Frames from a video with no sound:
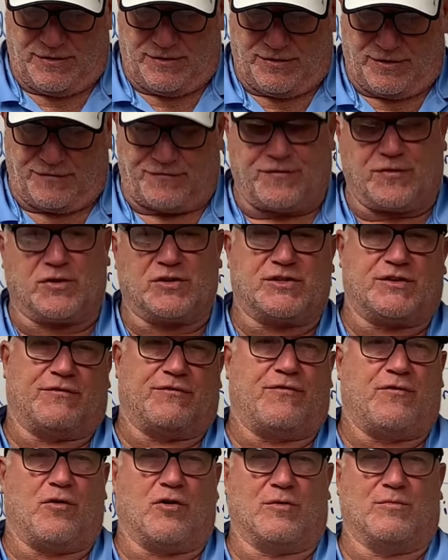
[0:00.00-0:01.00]
The first and
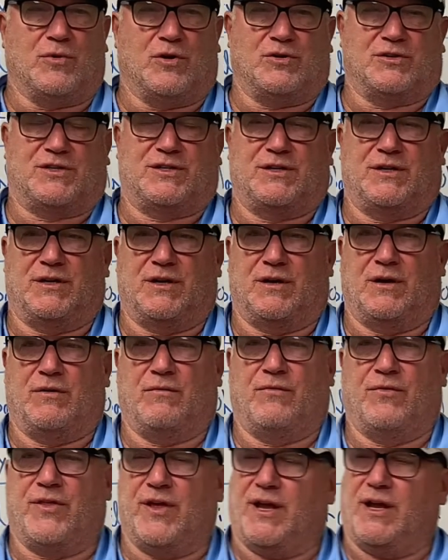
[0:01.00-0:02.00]
foremost
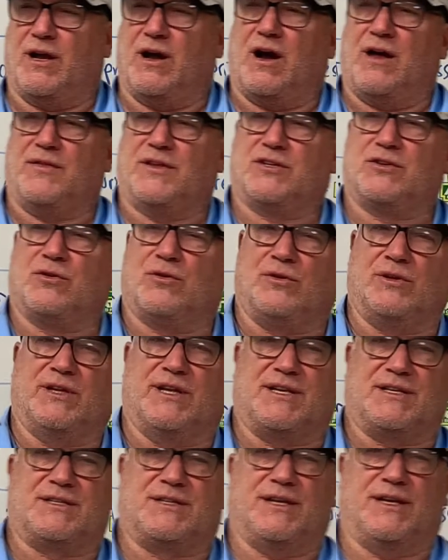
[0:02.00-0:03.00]
thing on this whole
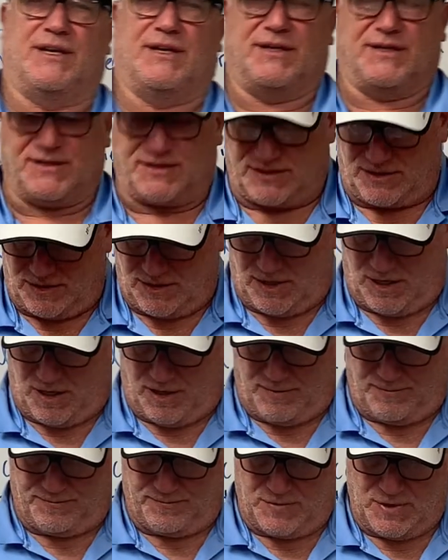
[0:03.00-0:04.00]
list is
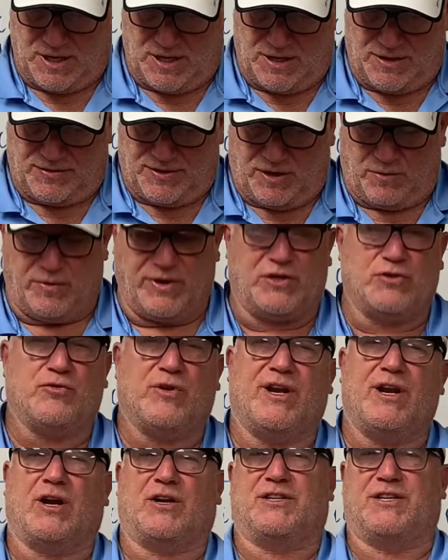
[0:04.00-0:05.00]
that we
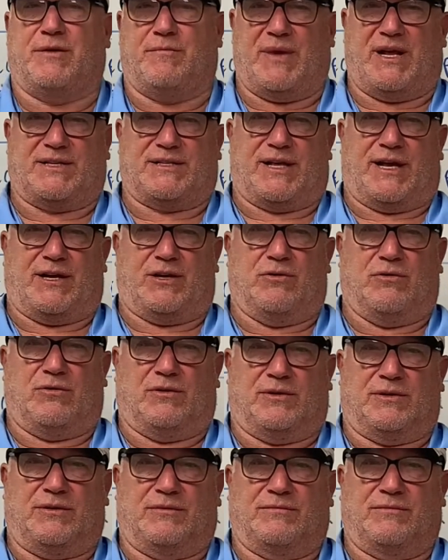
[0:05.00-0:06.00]
treat our teammates like
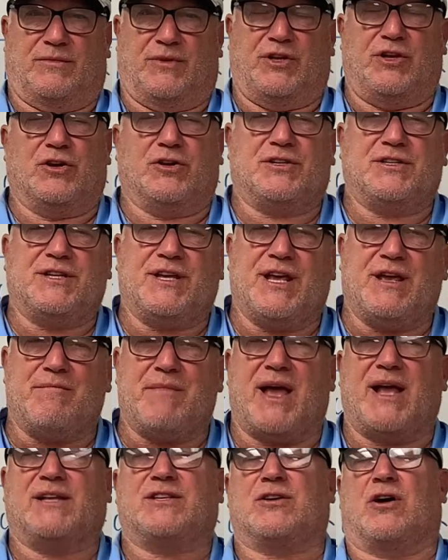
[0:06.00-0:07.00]
gold. Your
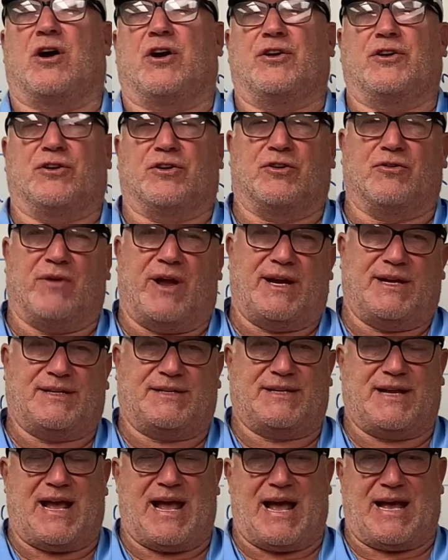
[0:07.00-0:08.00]
teammates are your
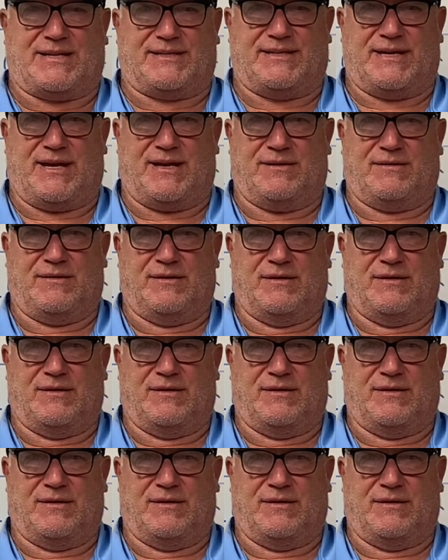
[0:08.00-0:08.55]
greatest asset.